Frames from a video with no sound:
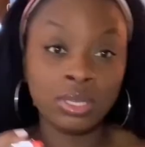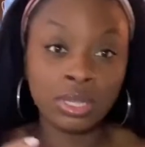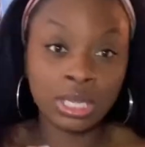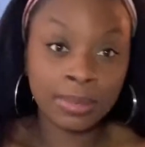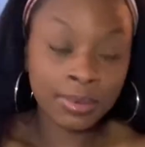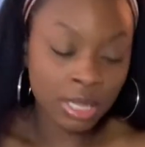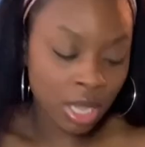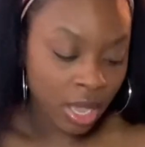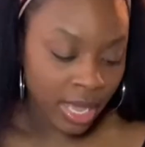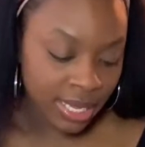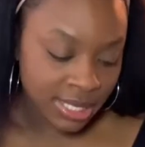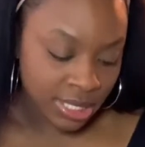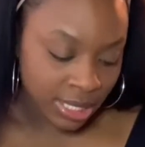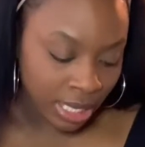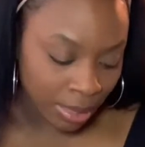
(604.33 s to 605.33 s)
lip
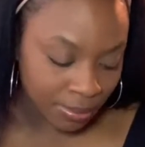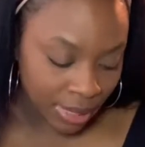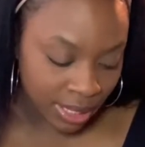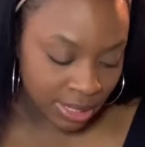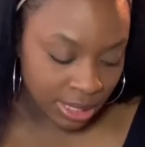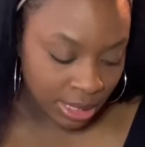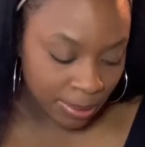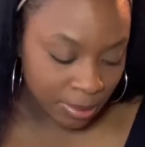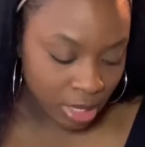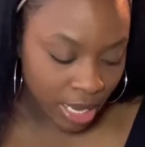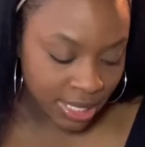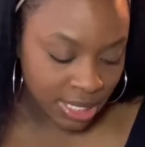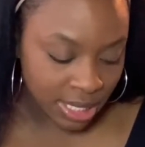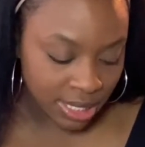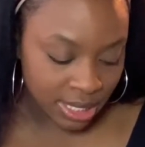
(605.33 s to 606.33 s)
gloss, and I'm into lip
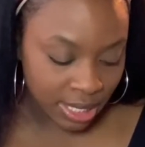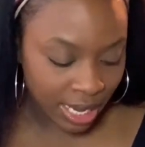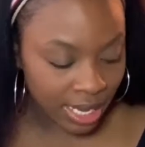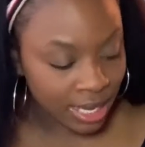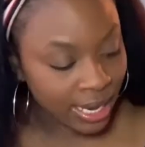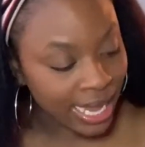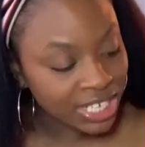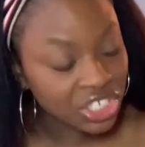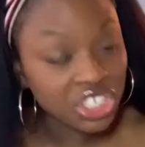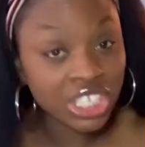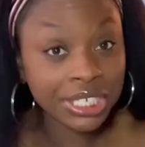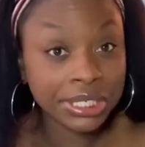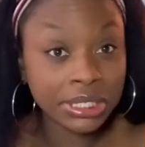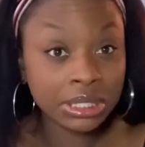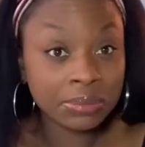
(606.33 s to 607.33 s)
glosses and, and they
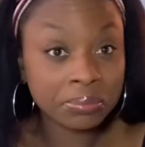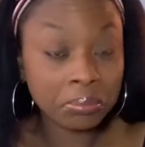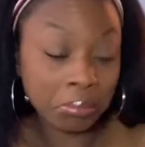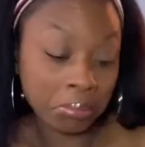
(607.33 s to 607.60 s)
sheen. You